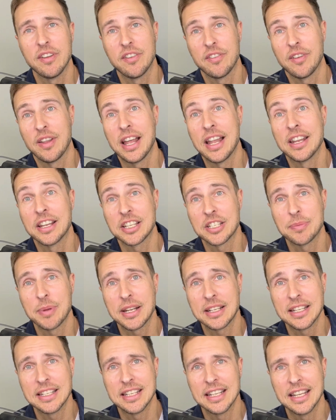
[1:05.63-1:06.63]
of
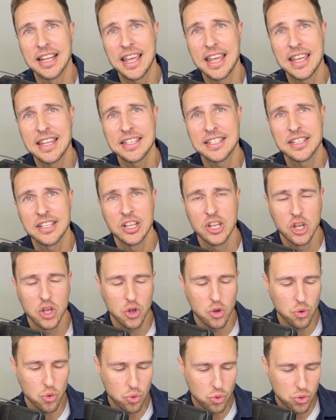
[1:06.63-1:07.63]
unexpected delays
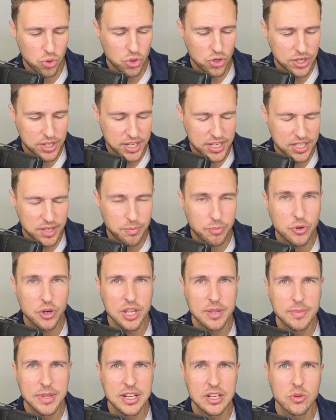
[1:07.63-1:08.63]
or
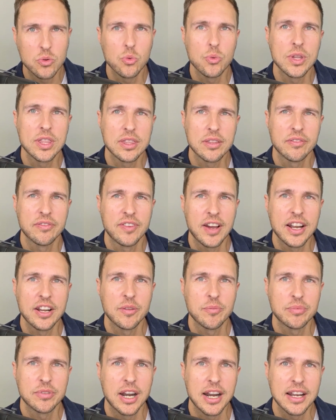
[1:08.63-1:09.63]
disappointment with the final
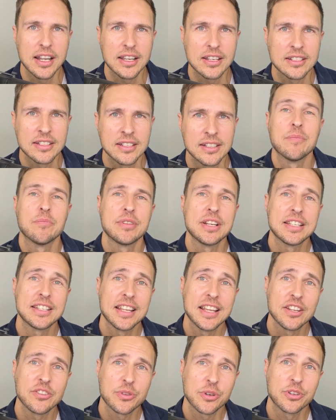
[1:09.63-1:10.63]
product.
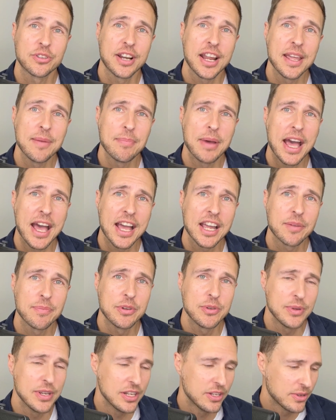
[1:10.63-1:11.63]
Presales were great back
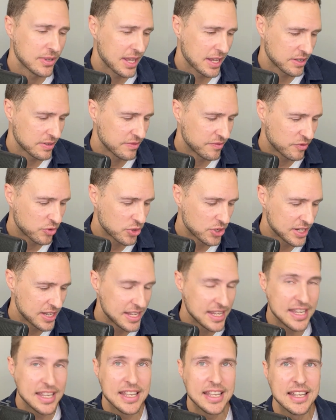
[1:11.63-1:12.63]
between
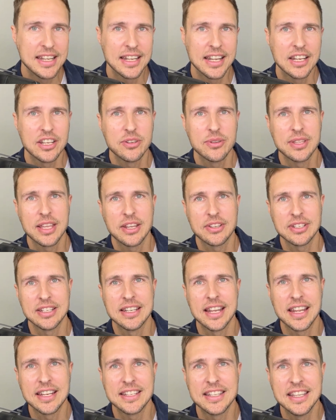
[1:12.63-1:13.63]
2014 and
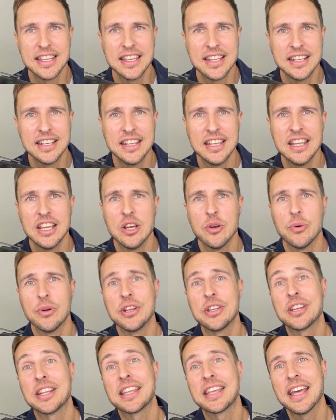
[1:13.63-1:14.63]
2019 when
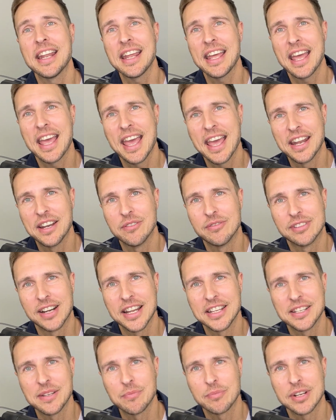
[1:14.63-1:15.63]
you could get ahead of
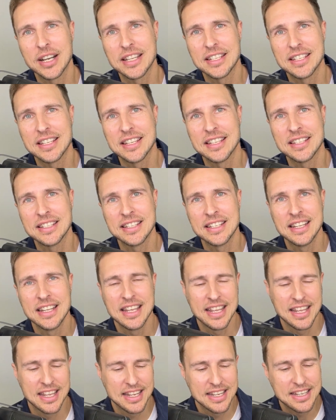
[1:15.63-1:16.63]
rising prices.
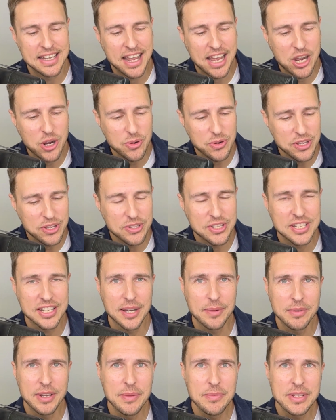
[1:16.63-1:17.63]
Now, you
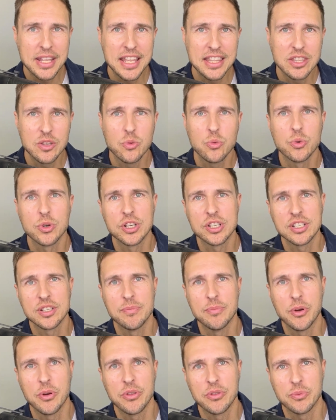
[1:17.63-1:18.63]
sometimes get the worst of
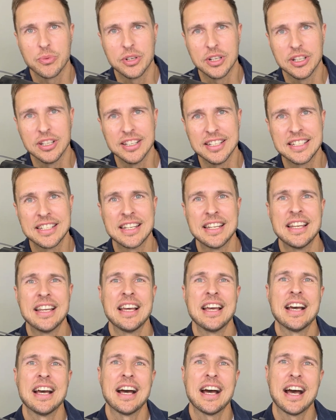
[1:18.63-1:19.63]
both worlds.
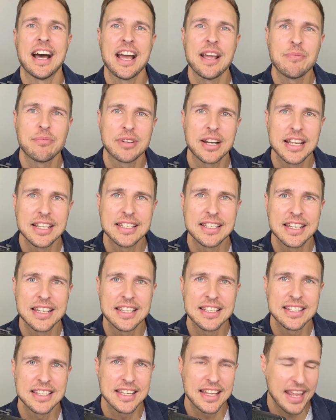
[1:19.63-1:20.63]
High
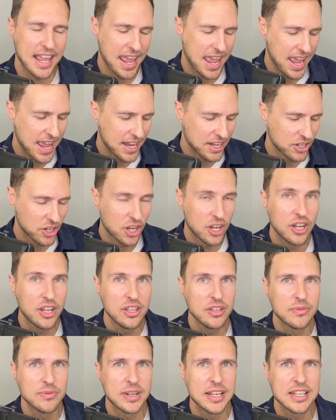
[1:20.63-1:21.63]
prices and all
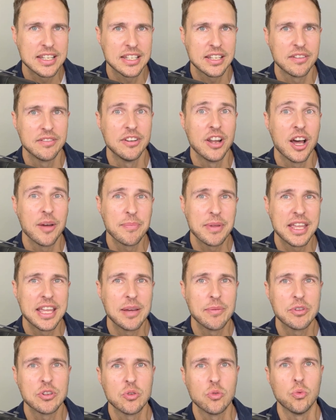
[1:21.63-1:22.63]
the risk of not being
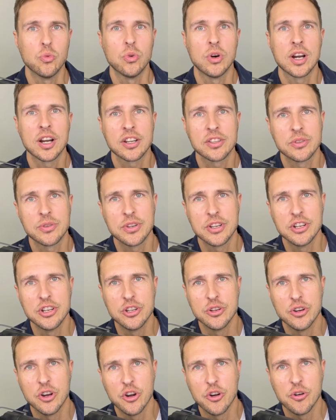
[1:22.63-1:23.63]
able to walk through your
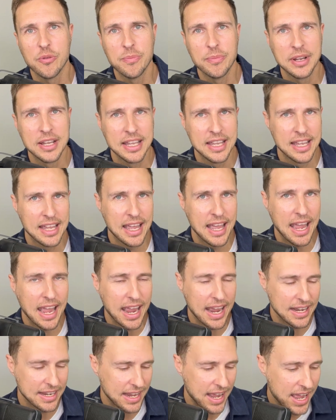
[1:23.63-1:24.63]
new home
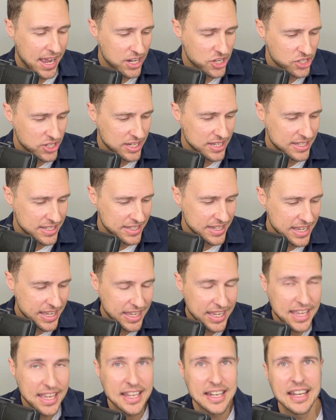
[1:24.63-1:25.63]
and actually
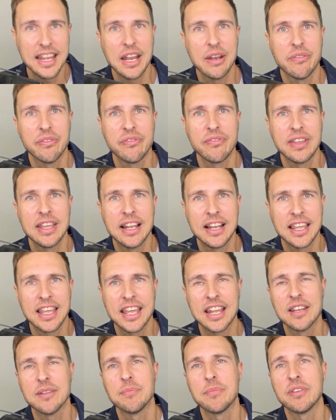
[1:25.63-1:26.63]
seeing it and feeling
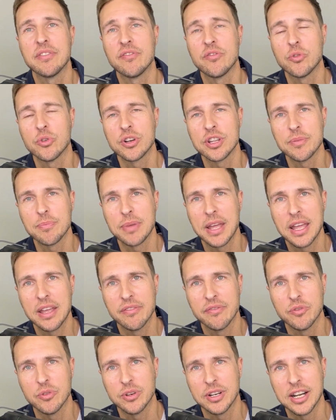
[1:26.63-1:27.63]
it before you pay
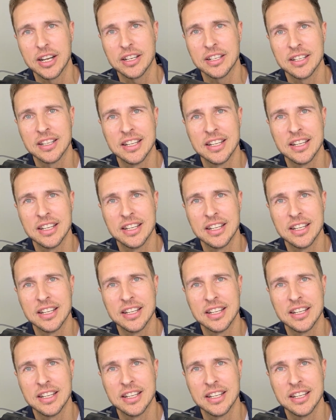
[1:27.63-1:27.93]
for it.